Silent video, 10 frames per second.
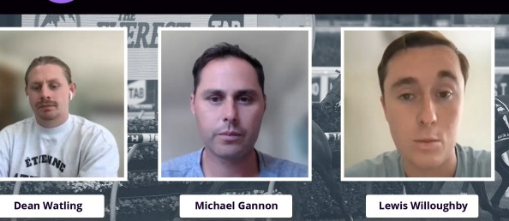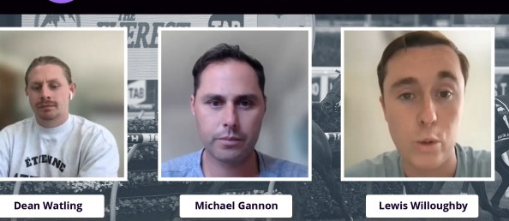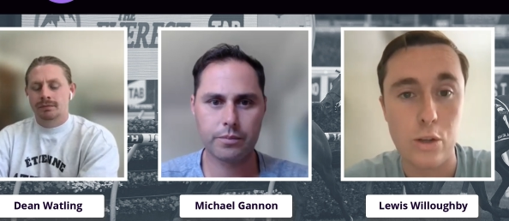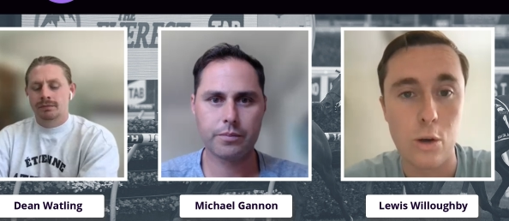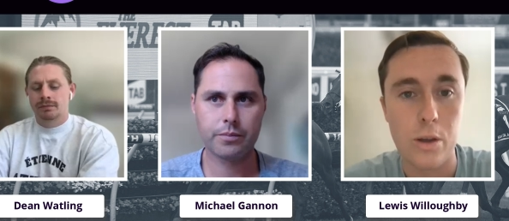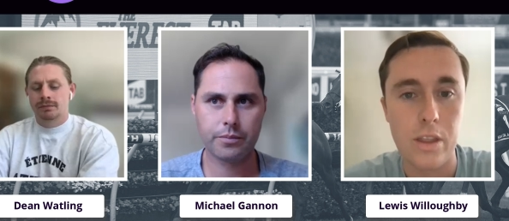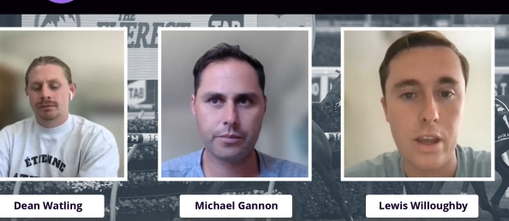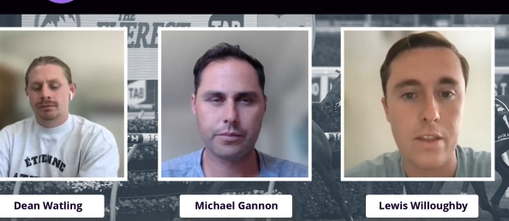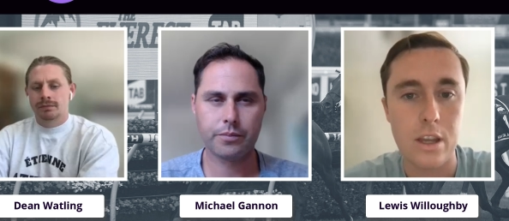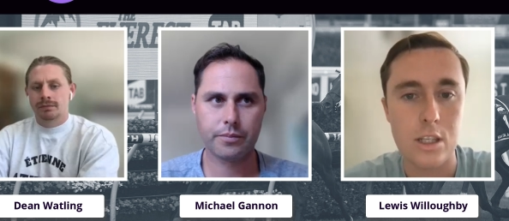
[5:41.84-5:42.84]
Speaker 1: and we do, and
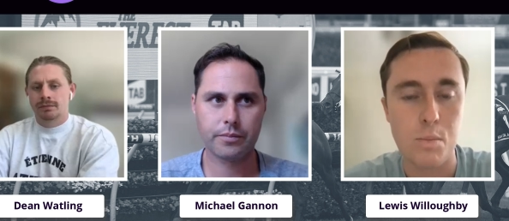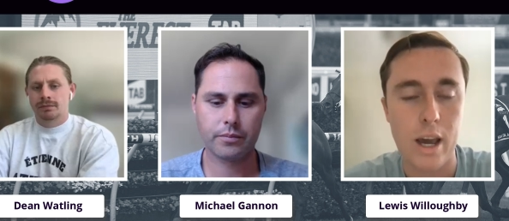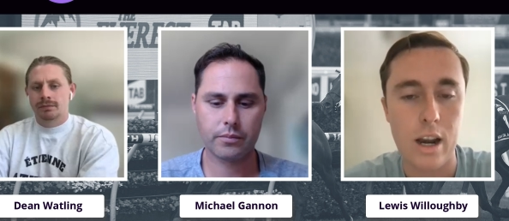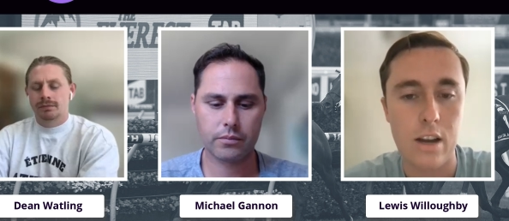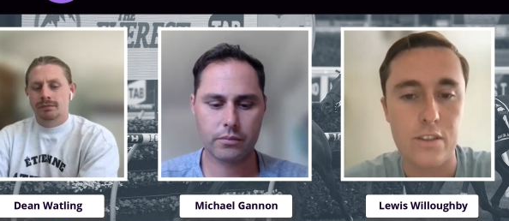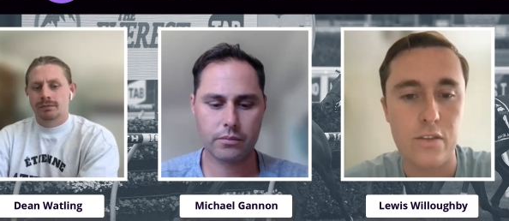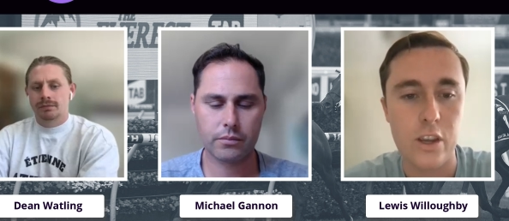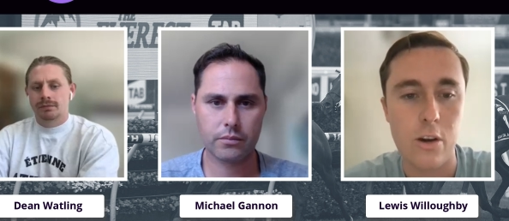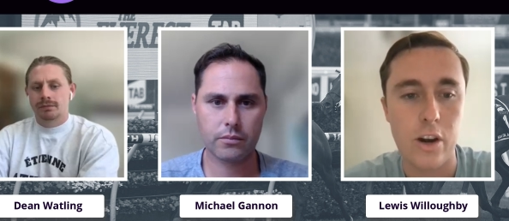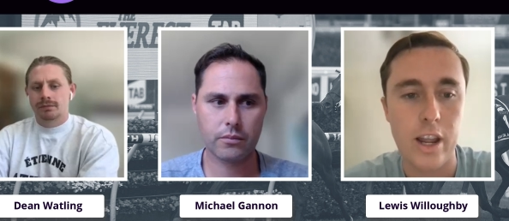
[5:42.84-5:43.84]
they're and they're smart enough to
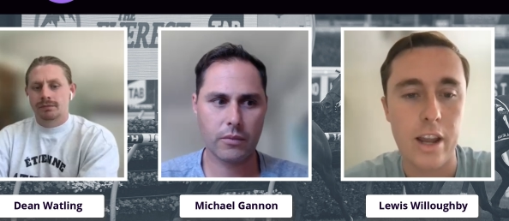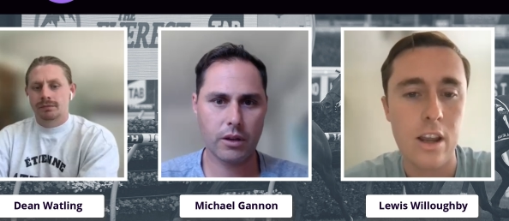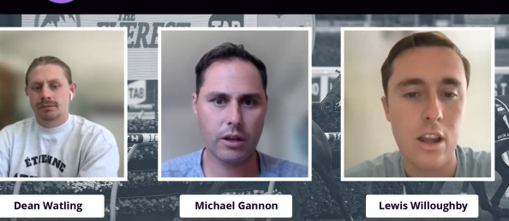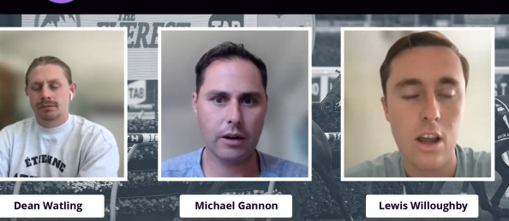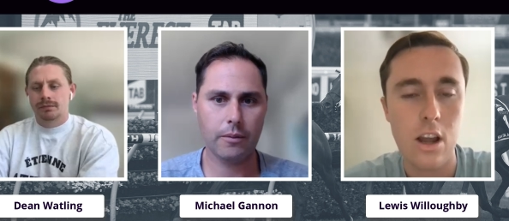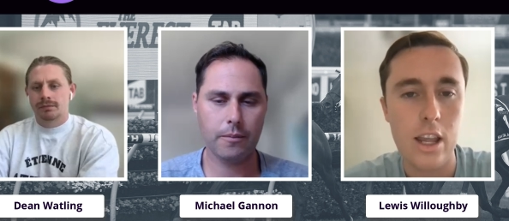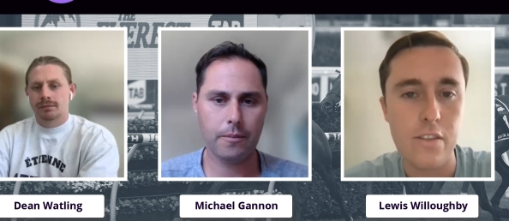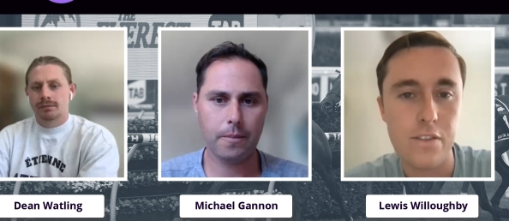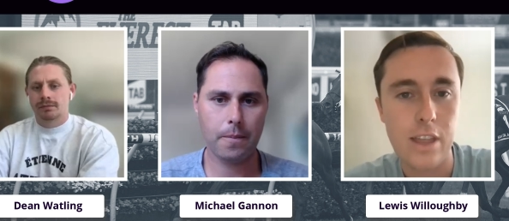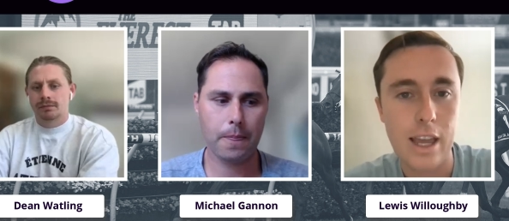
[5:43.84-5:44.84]
figure it out. Yeah.
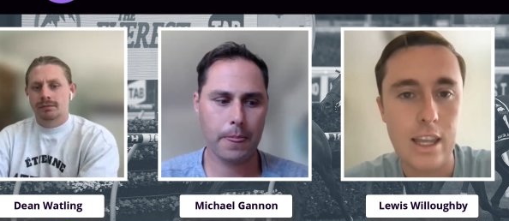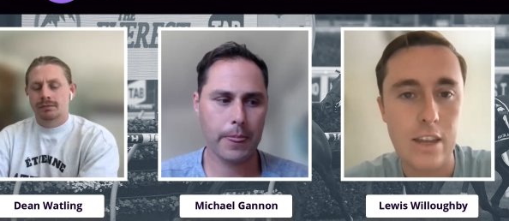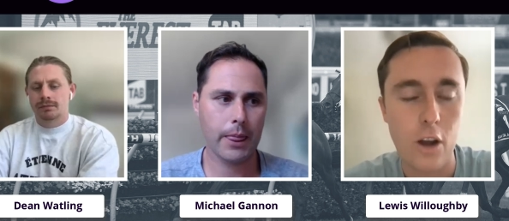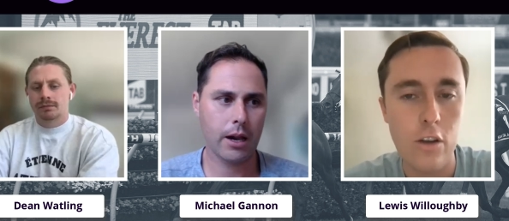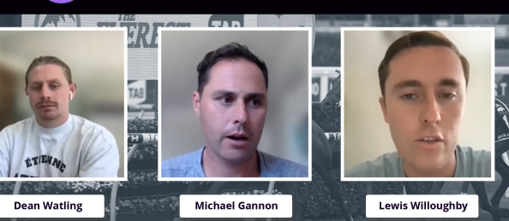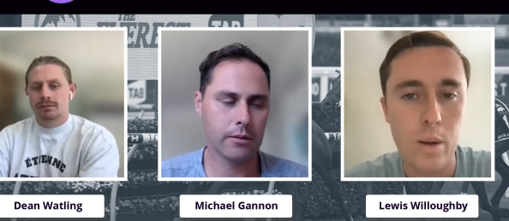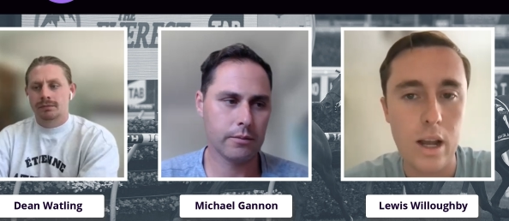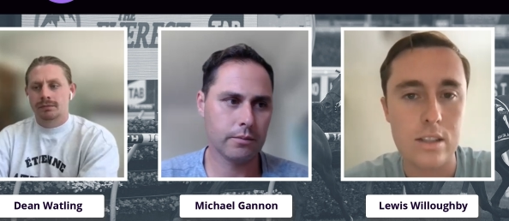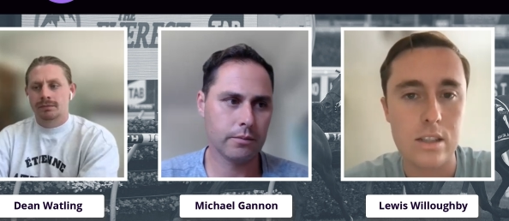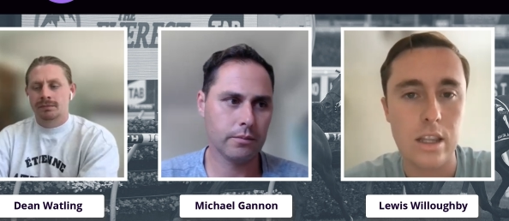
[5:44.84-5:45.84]
If they, if
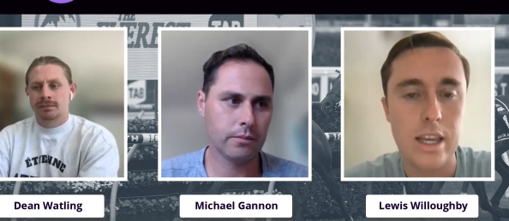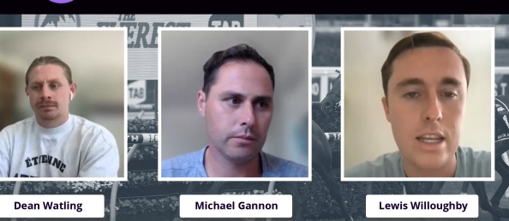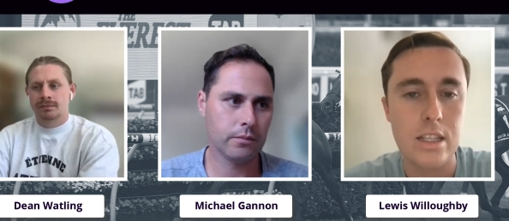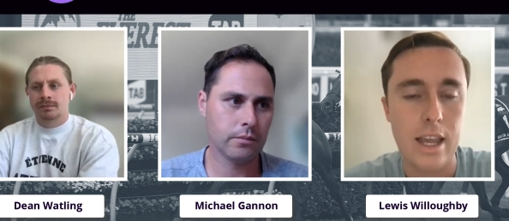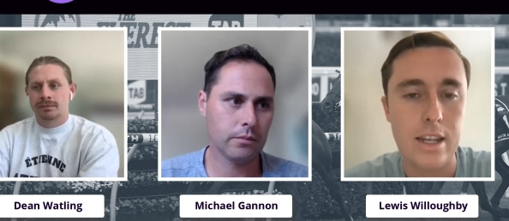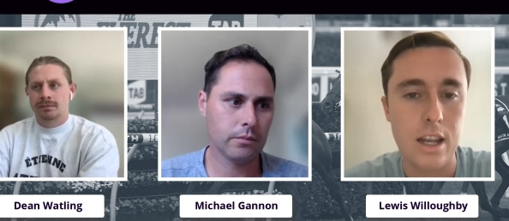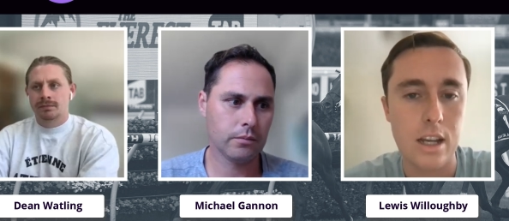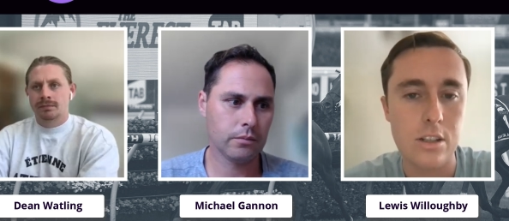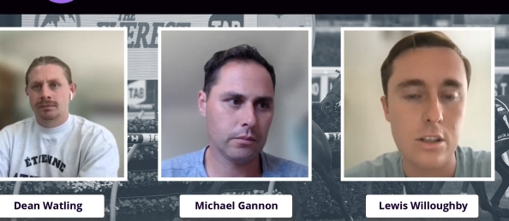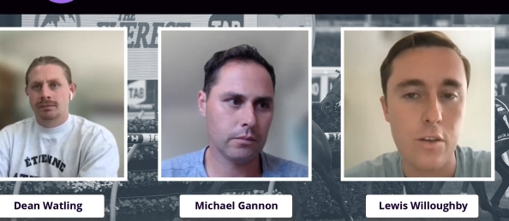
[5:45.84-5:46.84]
overpass leads and
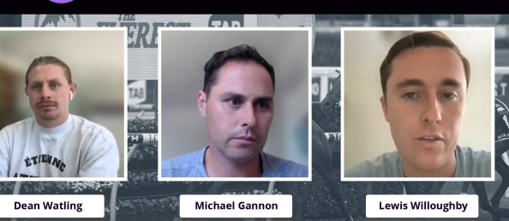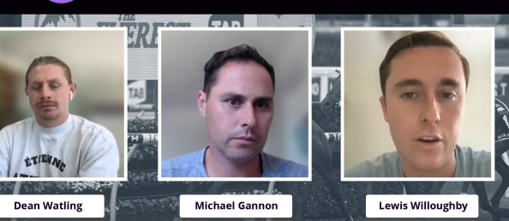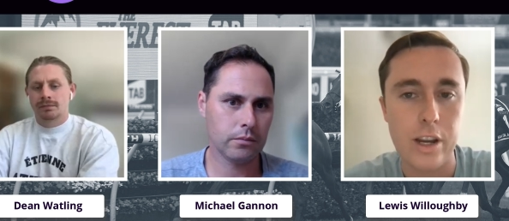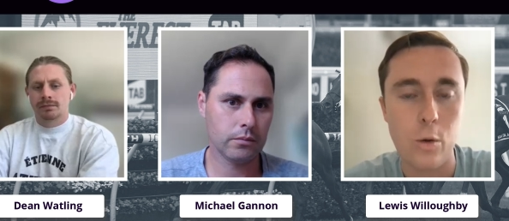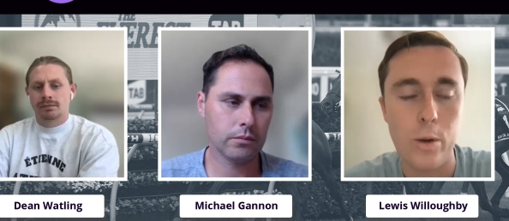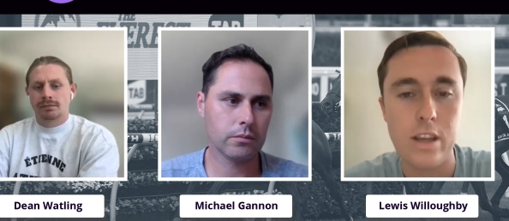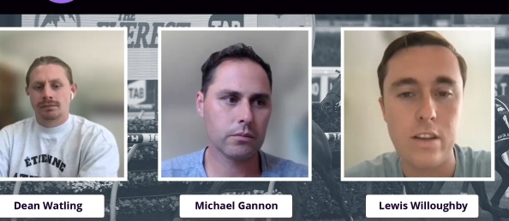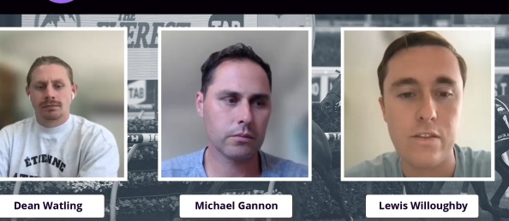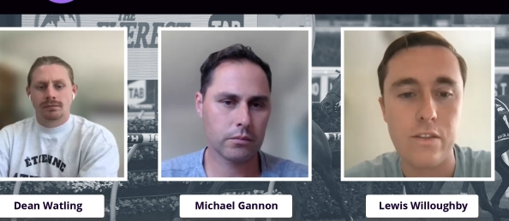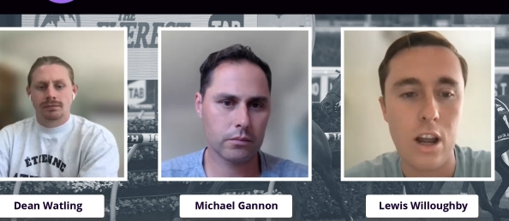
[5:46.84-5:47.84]
doesn't go very quick in
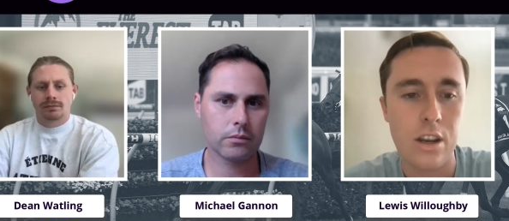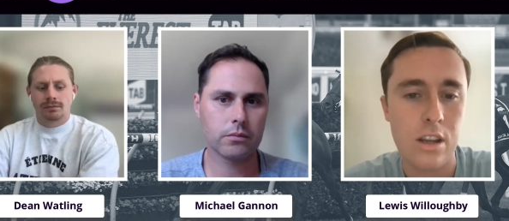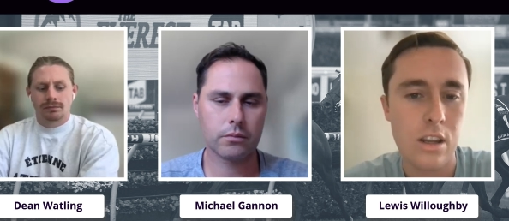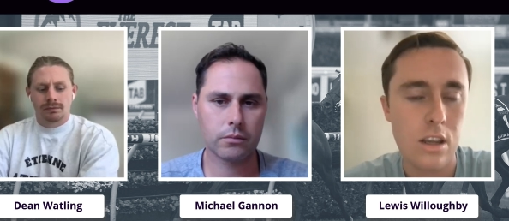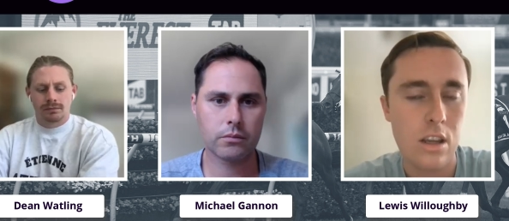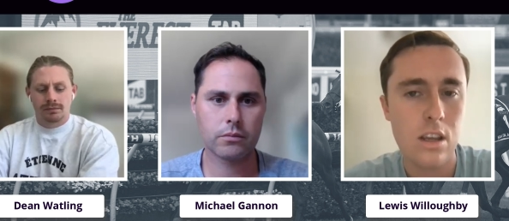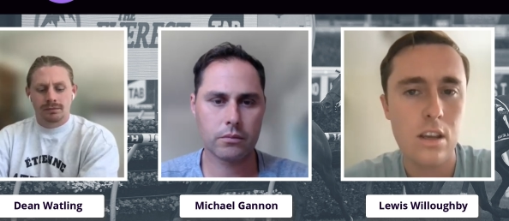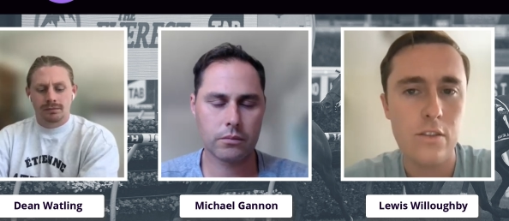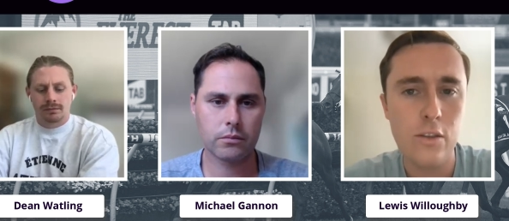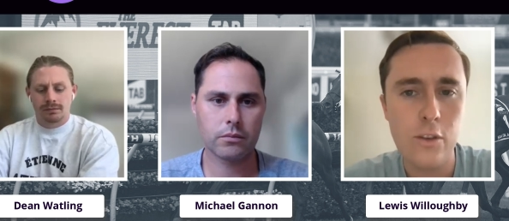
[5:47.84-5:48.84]
front,
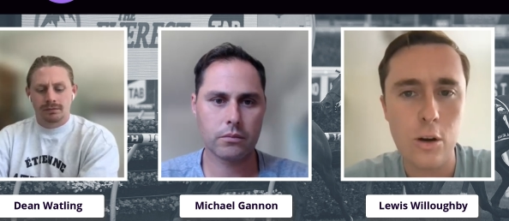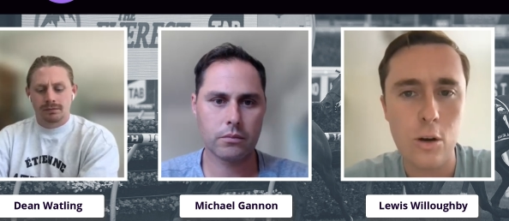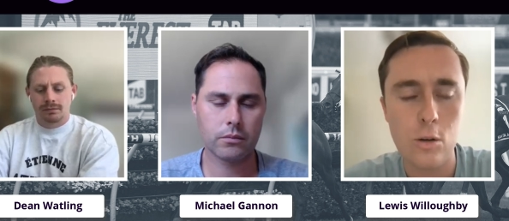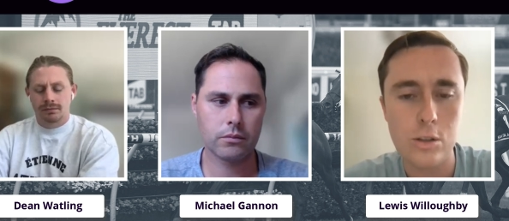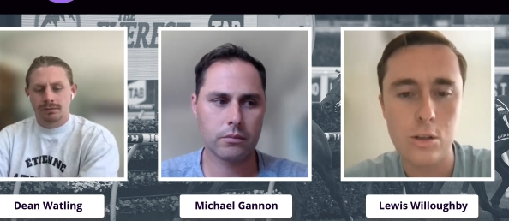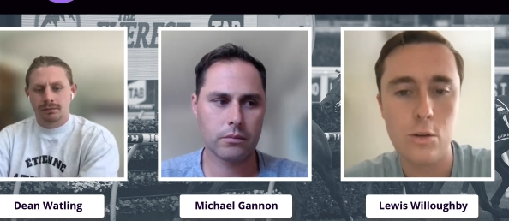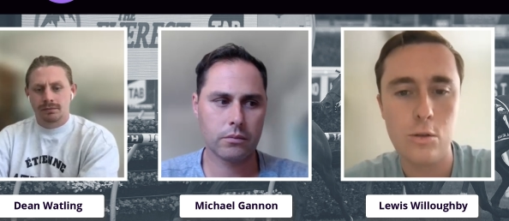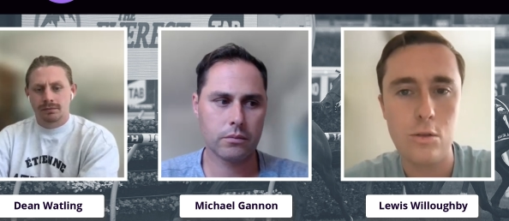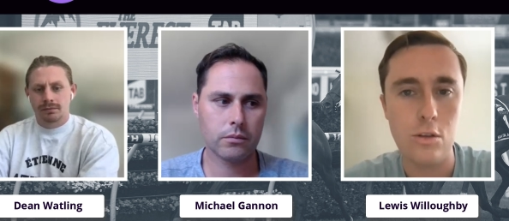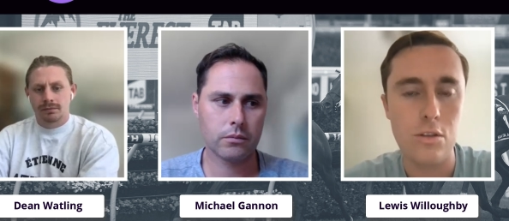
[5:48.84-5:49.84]
if you've got a horse who you